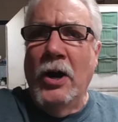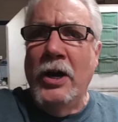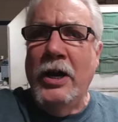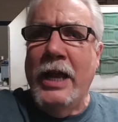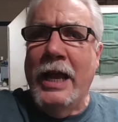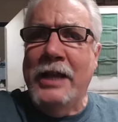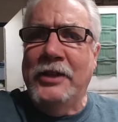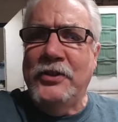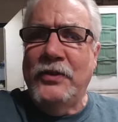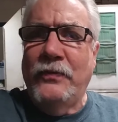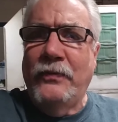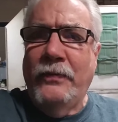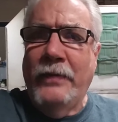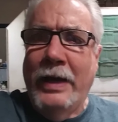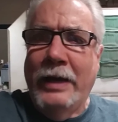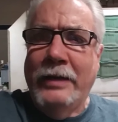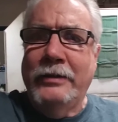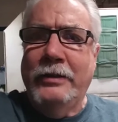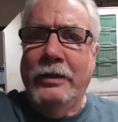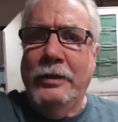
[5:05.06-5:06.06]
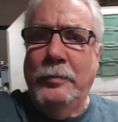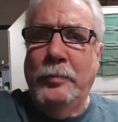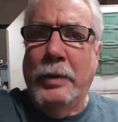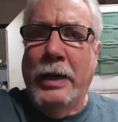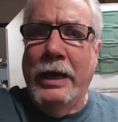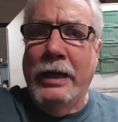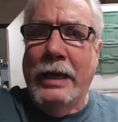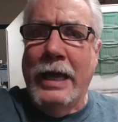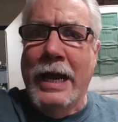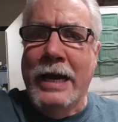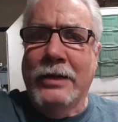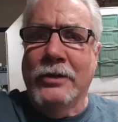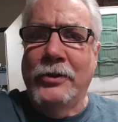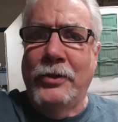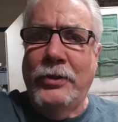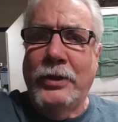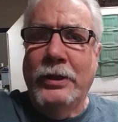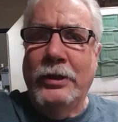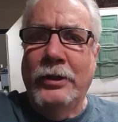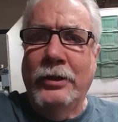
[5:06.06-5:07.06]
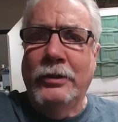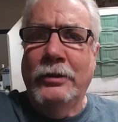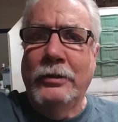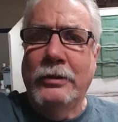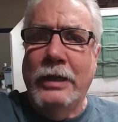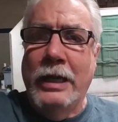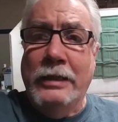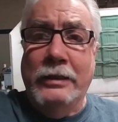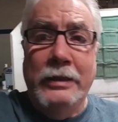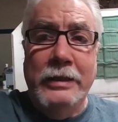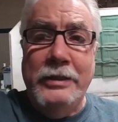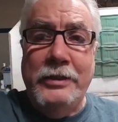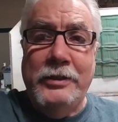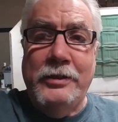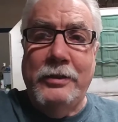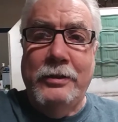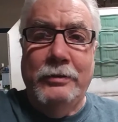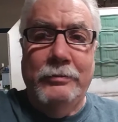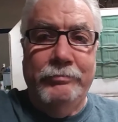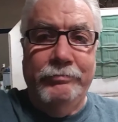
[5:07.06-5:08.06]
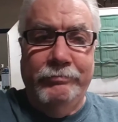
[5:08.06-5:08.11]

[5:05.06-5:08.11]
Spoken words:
as affected by lacquer thinner, at least